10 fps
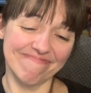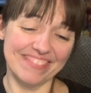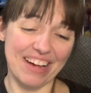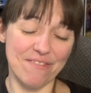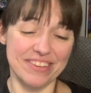
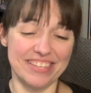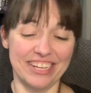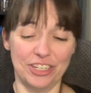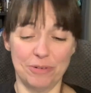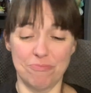That was
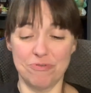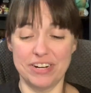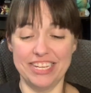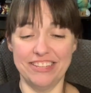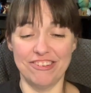such a
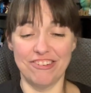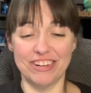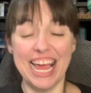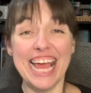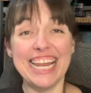pretty
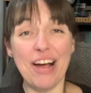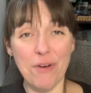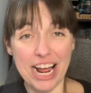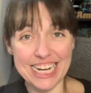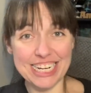song. Now,
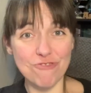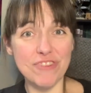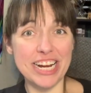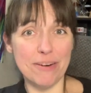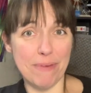what I did
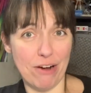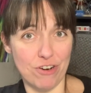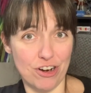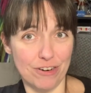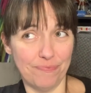read about
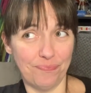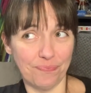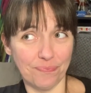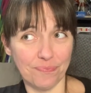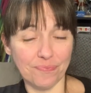her
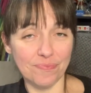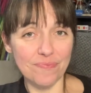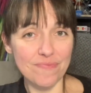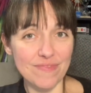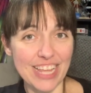
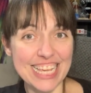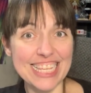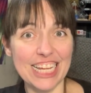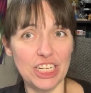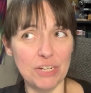is
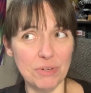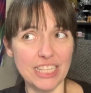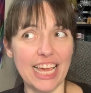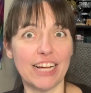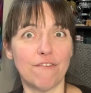that she
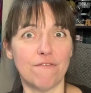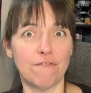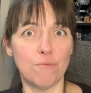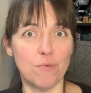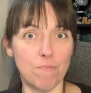was like,
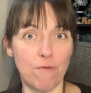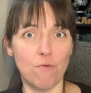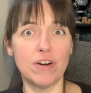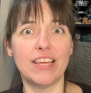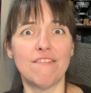
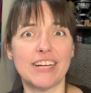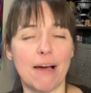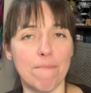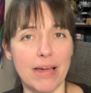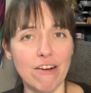before they even
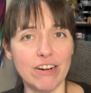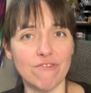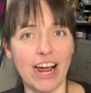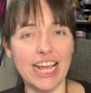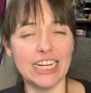got married,
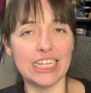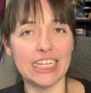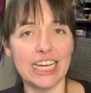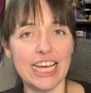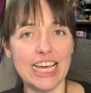right?
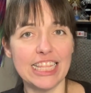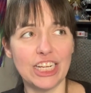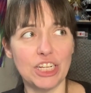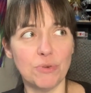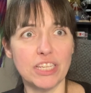That
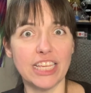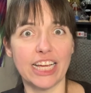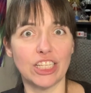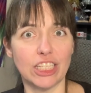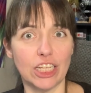she was
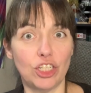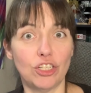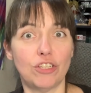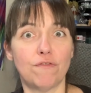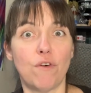like such a
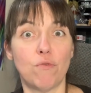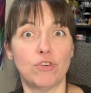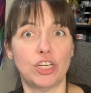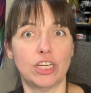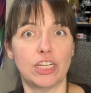
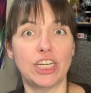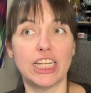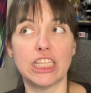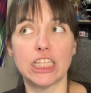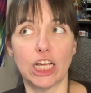devotion. She
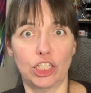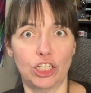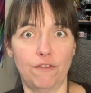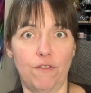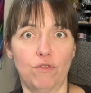had such a
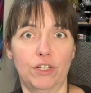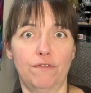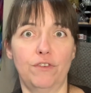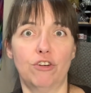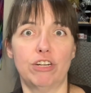devotion
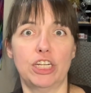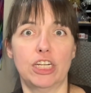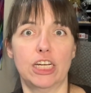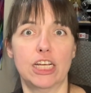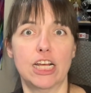for Krishna.